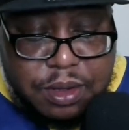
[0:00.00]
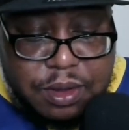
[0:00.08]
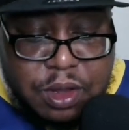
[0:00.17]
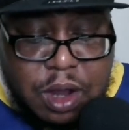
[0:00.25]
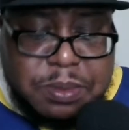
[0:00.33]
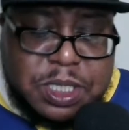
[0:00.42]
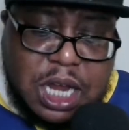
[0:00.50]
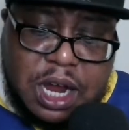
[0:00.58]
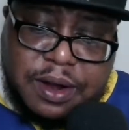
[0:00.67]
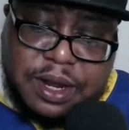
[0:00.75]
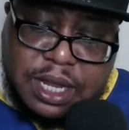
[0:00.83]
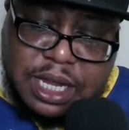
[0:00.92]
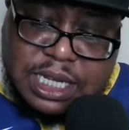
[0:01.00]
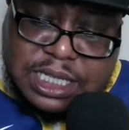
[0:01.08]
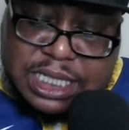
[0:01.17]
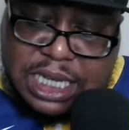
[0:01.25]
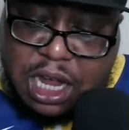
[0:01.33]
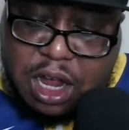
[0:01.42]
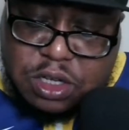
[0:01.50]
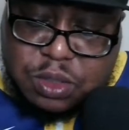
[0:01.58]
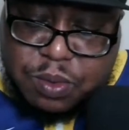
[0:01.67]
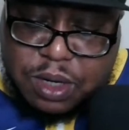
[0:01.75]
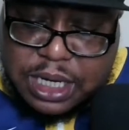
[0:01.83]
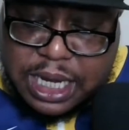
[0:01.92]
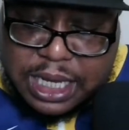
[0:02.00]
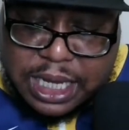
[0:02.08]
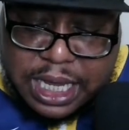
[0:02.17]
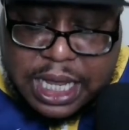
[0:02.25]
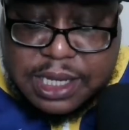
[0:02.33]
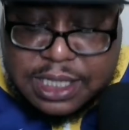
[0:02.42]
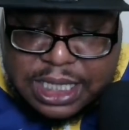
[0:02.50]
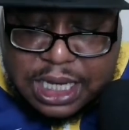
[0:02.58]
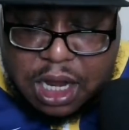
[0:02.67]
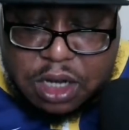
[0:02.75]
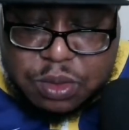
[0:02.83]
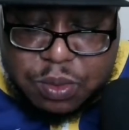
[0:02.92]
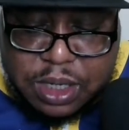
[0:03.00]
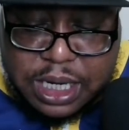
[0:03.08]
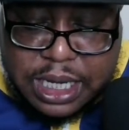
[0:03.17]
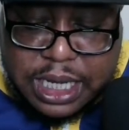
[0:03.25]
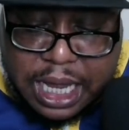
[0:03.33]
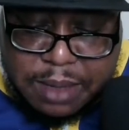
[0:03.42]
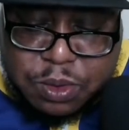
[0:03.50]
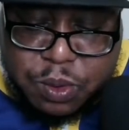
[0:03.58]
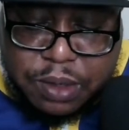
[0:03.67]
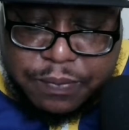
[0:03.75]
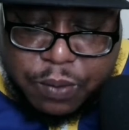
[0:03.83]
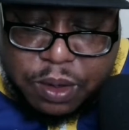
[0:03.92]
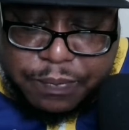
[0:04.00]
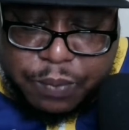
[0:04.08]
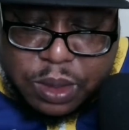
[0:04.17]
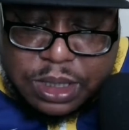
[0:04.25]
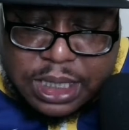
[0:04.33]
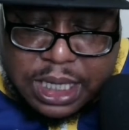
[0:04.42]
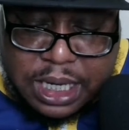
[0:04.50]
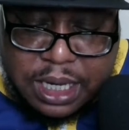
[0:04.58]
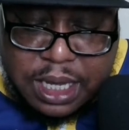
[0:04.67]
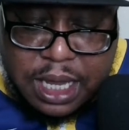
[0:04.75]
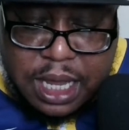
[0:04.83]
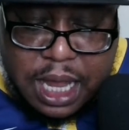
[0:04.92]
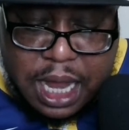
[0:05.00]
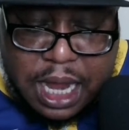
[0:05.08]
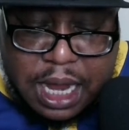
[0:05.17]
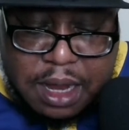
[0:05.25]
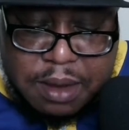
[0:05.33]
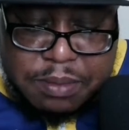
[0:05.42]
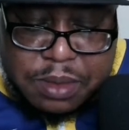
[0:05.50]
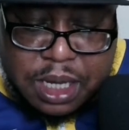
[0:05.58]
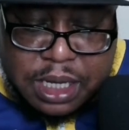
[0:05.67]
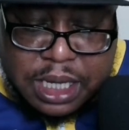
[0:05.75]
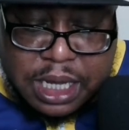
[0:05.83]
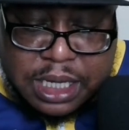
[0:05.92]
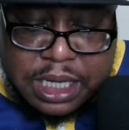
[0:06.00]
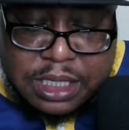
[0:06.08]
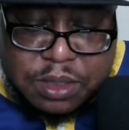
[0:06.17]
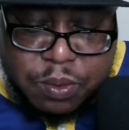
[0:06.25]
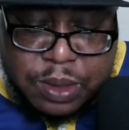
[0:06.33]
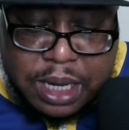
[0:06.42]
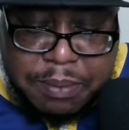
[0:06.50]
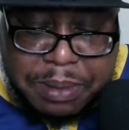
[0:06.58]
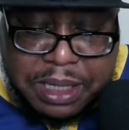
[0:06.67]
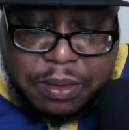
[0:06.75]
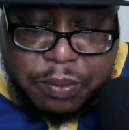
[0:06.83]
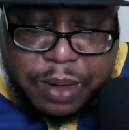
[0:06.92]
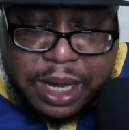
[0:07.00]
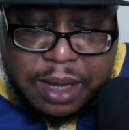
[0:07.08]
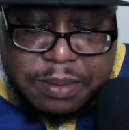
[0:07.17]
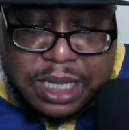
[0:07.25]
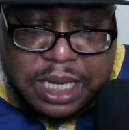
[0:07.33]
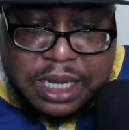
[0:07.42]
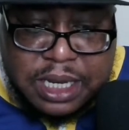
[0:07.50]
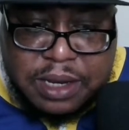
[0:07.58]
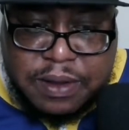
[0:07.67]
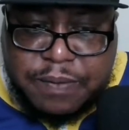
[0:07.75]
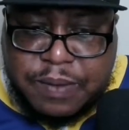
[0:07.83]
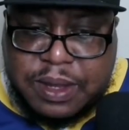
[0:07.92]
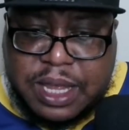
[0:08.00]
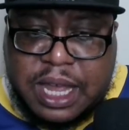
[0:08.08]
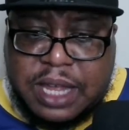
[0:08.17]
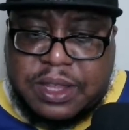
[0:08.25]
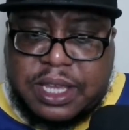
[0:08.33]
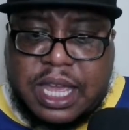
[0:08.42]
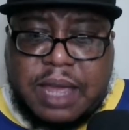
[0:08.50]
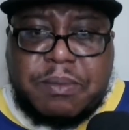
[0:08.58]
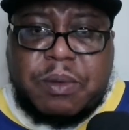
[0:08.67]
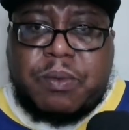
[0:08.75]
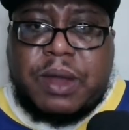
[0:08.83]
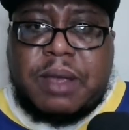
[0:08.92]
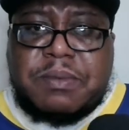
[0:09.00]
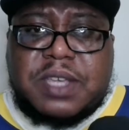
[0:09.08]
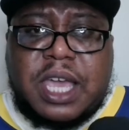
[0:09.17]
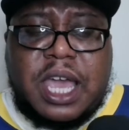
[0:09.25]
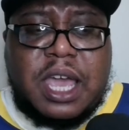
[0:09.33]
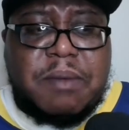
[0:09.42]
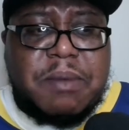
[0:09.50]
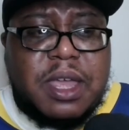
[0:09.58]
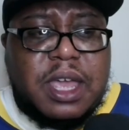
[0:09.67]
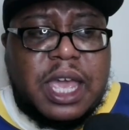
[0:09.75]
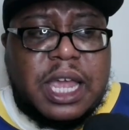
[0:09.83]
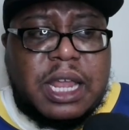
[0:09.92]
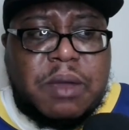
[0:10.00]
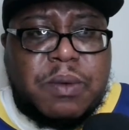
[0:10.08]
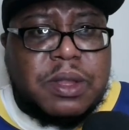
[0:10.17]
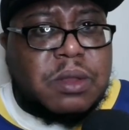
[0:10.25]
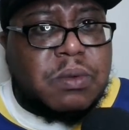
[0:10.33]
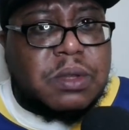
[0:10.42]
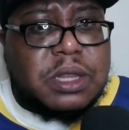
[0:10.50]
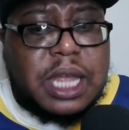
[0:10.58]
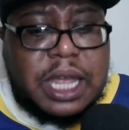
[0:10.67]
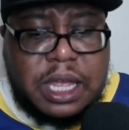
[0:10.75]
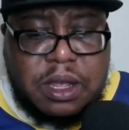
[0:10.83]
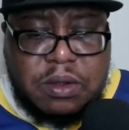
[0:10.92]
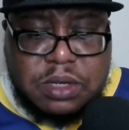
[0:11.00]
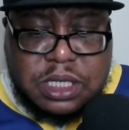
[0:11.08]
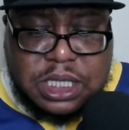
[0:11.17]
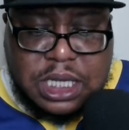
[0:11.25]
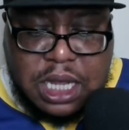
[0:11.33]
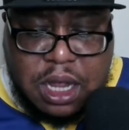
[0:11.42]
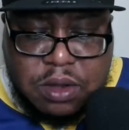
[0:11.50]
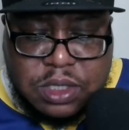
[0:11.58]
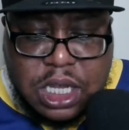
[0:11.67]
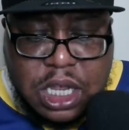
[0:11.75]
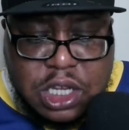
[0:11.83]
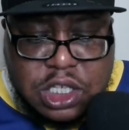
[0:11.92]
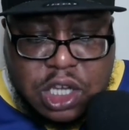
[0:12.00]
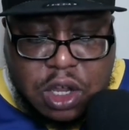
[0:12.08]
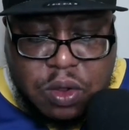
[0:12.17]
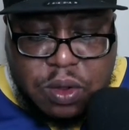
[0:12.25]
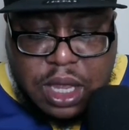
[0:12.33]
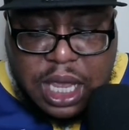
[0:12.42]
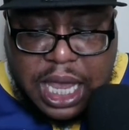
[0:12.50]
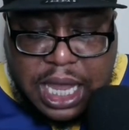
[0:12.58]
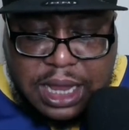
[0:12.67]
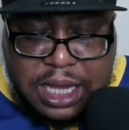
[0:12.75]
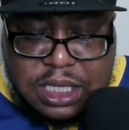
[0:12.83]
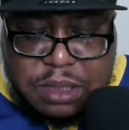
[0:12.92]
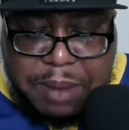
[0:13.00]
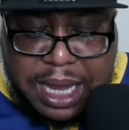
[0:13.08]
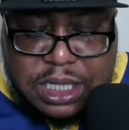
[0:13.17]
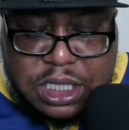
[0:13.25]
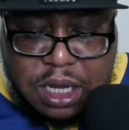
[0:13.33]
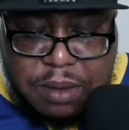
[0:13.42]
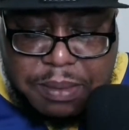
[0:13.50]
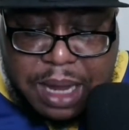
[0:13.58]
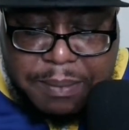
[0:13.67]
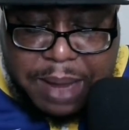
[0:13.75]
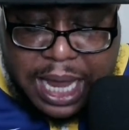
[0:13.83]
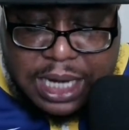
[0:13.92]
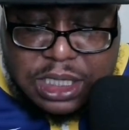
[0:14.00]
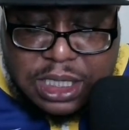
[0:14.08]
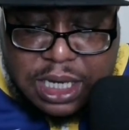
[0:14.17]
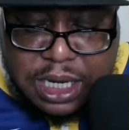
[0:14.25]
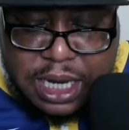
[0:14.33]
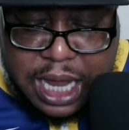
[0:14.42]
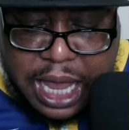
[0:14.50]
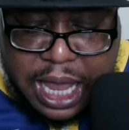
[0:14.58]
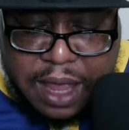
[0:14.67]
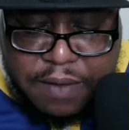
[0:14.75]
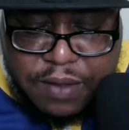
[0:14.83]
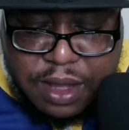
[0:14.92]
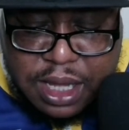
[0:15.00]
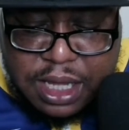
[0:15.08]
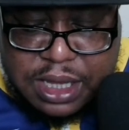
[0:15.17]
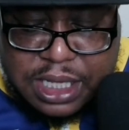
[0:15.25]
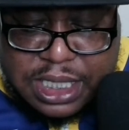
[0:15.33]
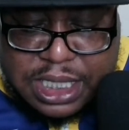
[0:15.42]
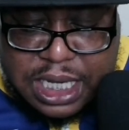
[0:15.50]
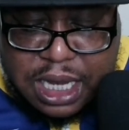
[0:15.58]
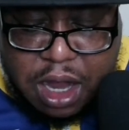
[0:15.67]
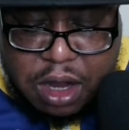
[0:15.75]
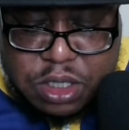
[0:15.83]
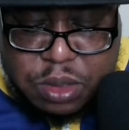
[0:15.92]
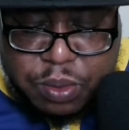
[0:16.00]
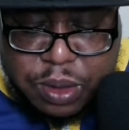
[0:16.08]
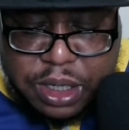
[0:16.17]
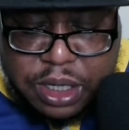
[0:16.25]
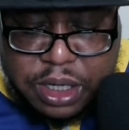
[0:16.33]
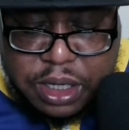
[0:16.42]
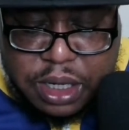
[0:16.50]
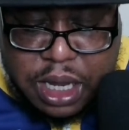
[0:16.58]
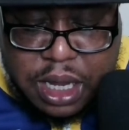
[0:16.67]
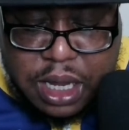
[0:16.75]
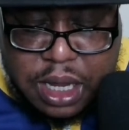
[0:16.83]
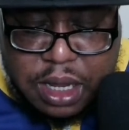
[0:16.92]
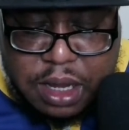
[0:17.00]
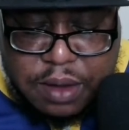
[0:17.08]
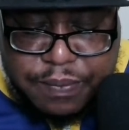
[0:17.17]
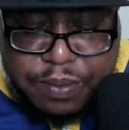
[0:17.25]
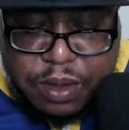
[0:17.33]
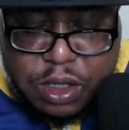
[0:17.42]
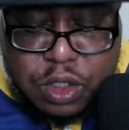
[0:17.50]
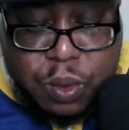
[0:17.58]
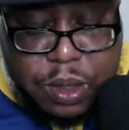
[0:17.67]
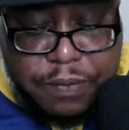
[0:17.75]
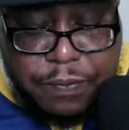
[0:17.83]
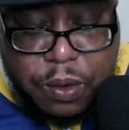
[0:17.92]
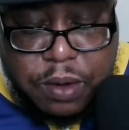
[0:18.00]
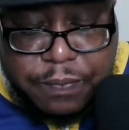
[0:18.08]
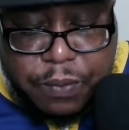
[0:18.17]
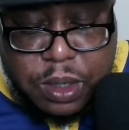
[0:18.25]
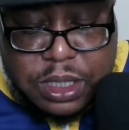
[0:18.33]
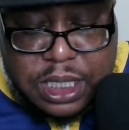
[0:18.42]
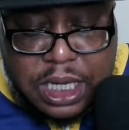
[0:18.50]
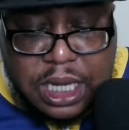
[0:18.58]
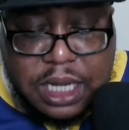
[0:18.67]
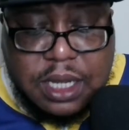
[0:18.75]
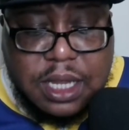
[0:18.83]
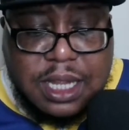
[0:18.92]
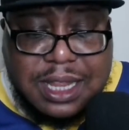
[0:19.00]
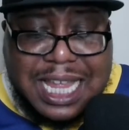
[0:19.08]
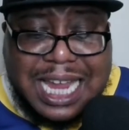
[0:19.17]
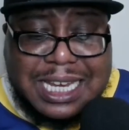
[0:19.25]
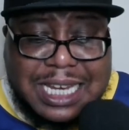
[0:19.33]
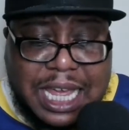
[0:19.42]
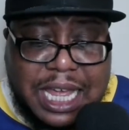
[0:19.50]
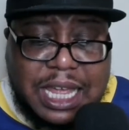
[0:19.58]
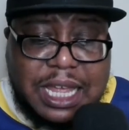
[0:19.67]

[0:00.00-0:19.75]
I'm sorry. Seahawks won that. Yeah, Seahawks won that game 24-14 against when they beat the Rams, and then in that other game, the Rams came and they went through a thing on the Seahawks. So in this matchup, I'm actually gonna have the Seahawks winning 24-14 that day